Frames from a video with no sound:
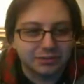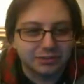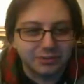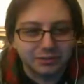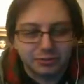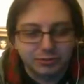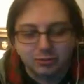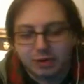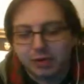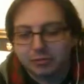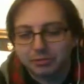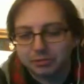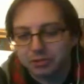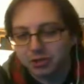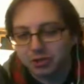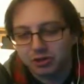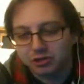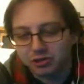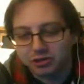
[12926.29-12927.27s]
It was probably
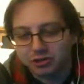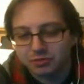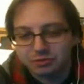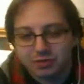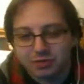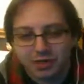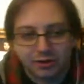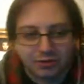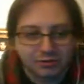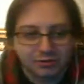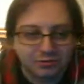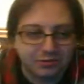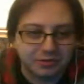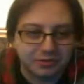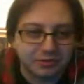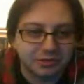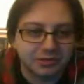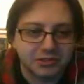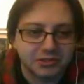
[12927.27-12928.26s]
Charlotte. She was terrible.
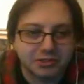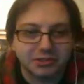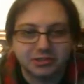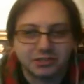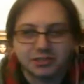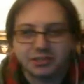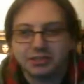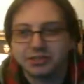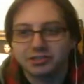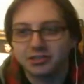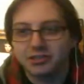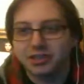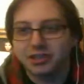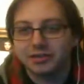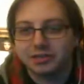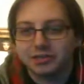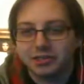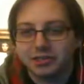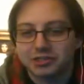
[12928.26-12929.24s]
I mean, she
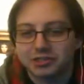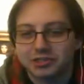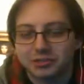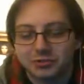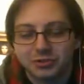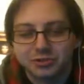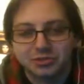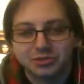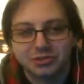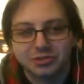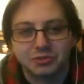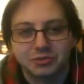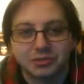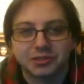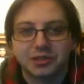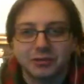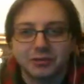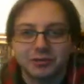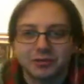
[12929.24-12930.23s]
doesn't know what she's doing
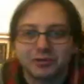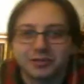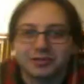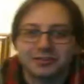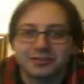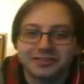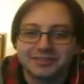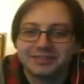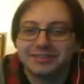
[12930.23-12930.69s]
in that ring.